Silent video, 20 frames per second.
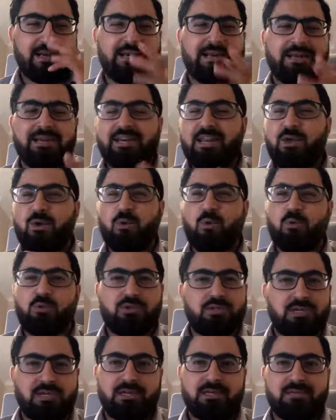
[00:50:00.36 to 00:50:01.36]
didn't knew
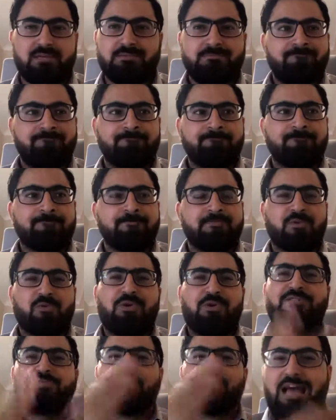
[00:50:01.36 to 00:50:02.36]

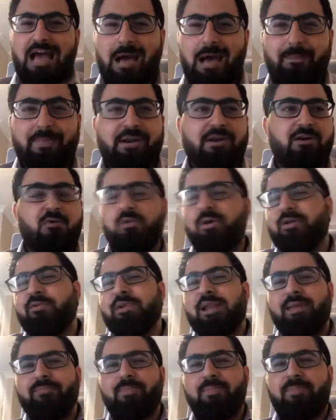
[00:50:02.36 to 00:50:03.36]
what's going to happen or when
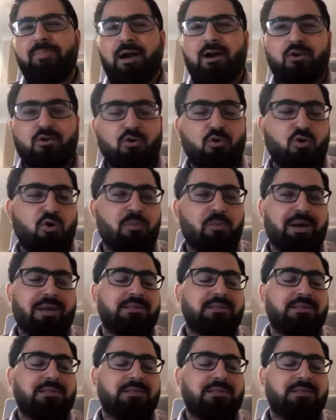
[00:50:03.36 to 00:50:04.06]
will I be back home.